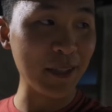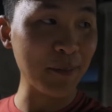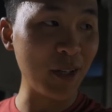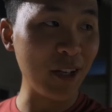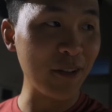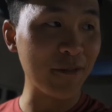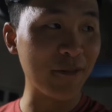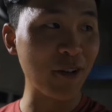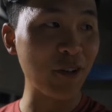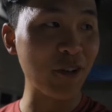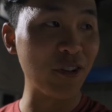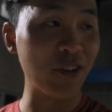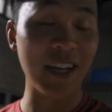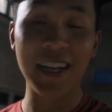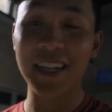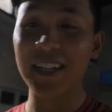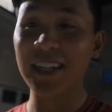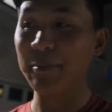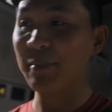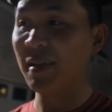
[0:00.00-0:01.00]
the ball further
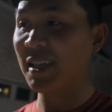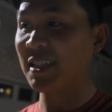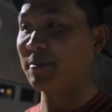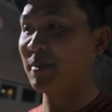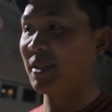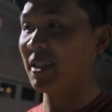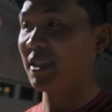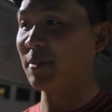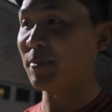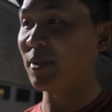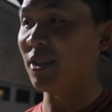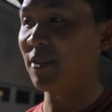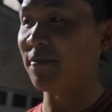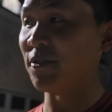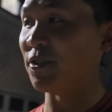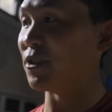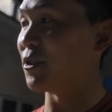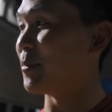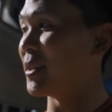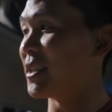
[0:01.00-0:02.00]
and it makes me hit the ball
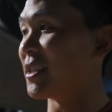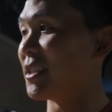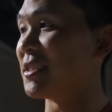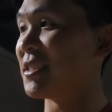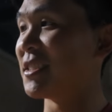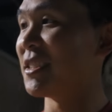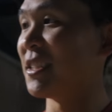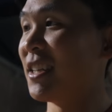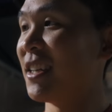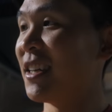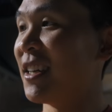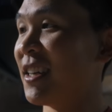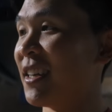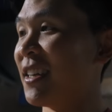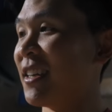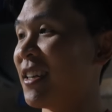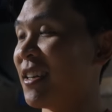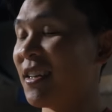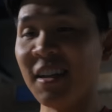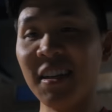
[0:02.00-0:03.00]
further because
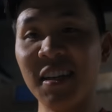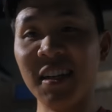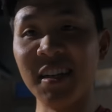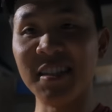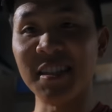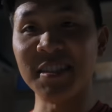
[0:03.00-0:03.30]
it